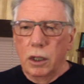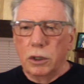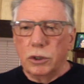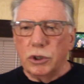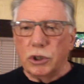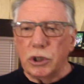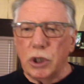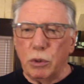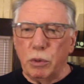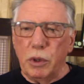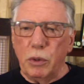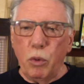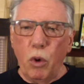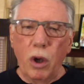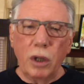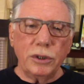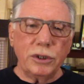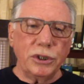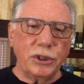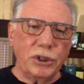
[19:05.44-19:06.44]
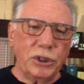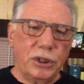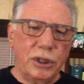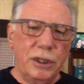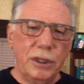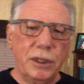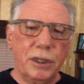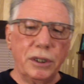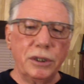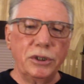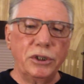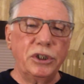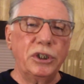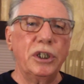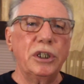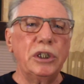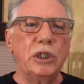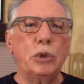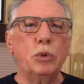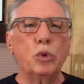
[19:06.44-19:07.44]
So we want to see
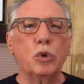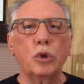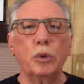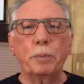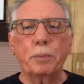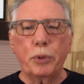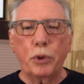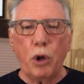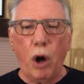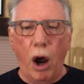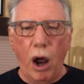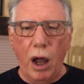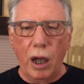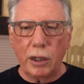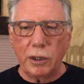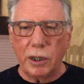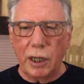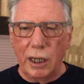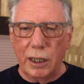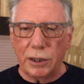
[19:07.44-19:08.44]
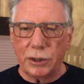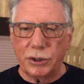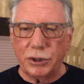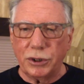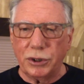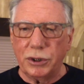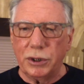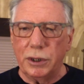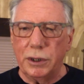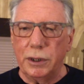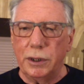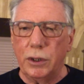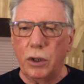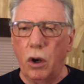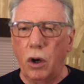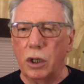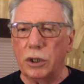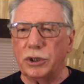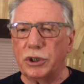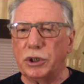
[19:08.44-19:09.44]
continual progress in
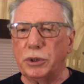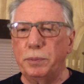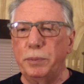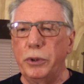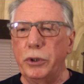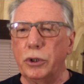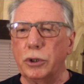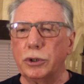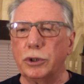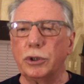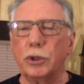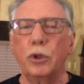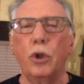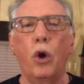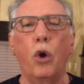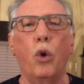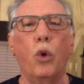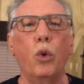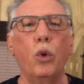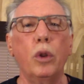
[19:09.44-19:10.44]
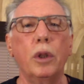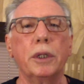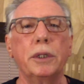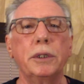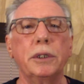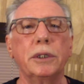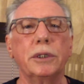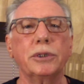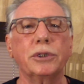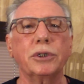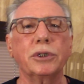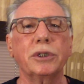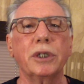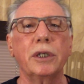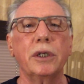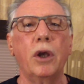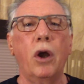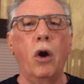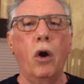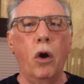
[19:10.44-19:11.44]
our spiritual holiness
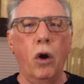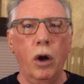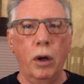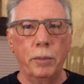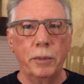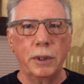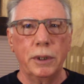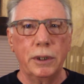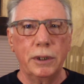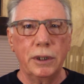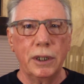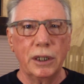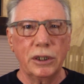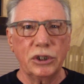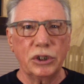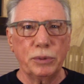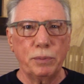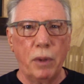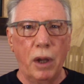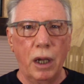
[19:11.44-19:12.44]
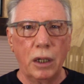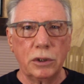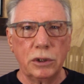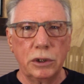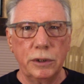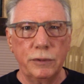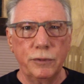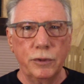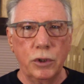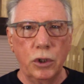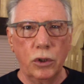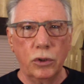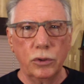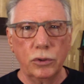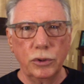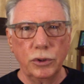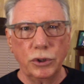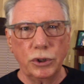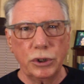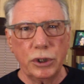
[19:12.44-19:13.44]
and harmony, as
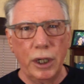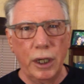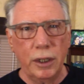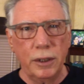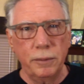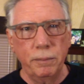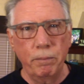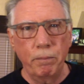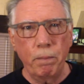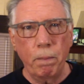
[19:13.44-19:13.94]
Bhaktivinode said.